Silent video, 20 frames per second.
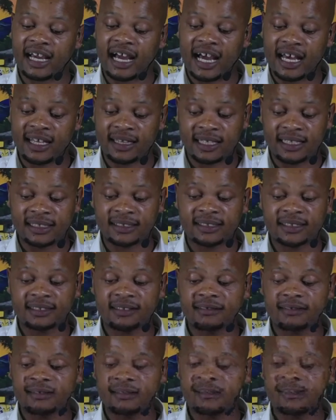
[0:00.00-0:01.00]
and
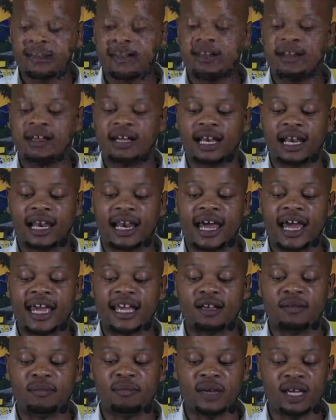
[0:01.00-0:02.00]
others,
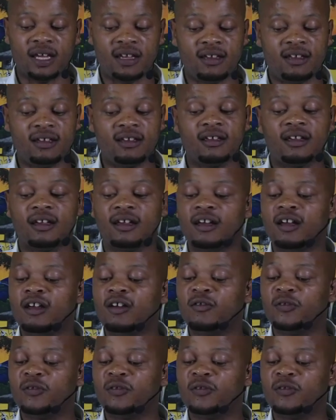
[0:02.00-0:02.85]
like me,